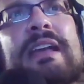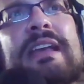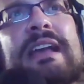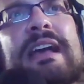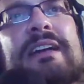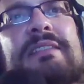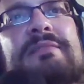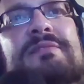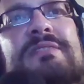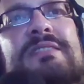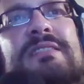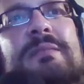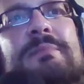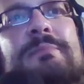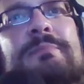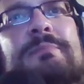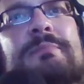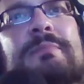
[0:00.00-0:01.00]
have
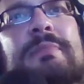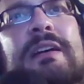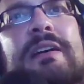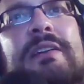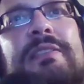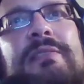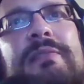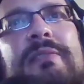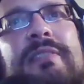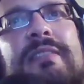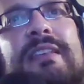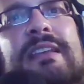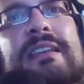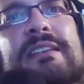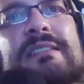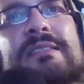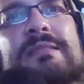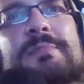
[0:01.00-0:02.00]
some other
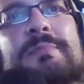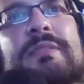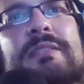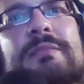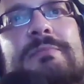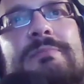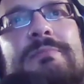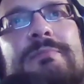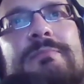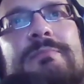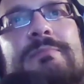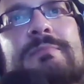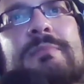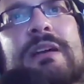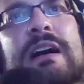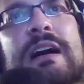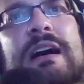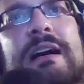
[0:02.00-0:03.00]
things, but
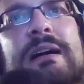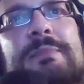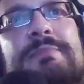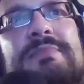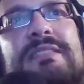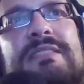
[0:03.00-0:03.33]
hops